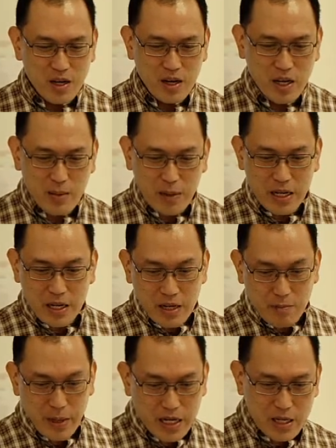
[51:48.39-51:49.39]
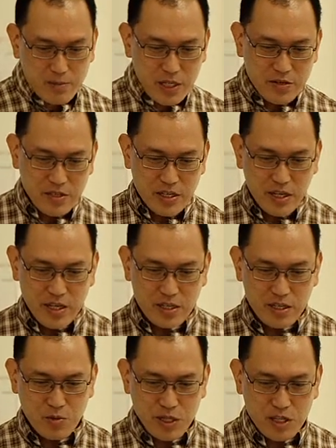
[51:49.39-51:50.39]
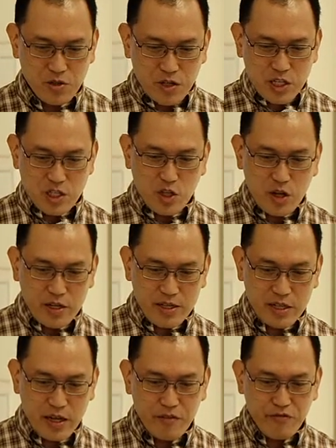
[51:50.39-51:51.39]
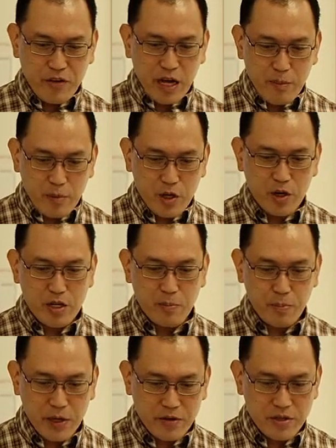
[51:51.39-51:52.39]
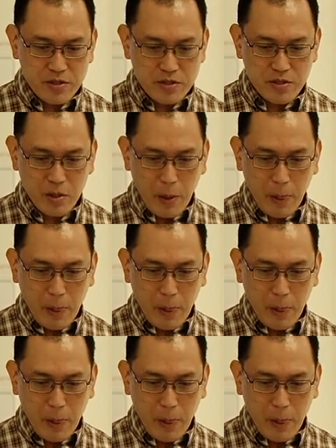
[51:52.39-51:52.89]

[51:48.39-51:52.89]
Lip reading: Okay, but Bacon himself said that he wanted to distort the thing far beyond appearance,